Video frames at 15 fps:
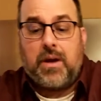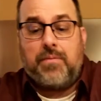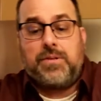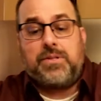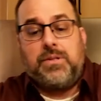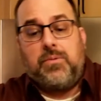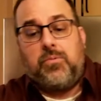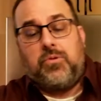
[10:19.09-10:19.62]

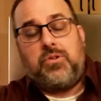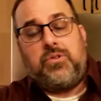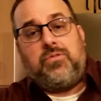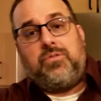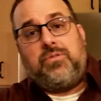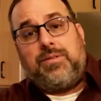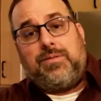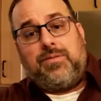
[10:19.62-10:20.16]
Obviously, we're
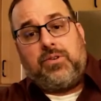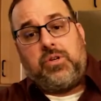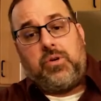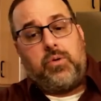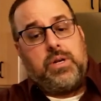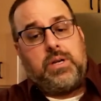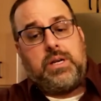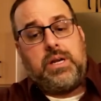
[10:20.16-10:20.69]

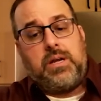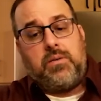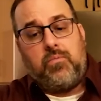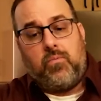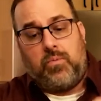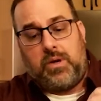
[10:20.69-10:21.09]
doing it neat.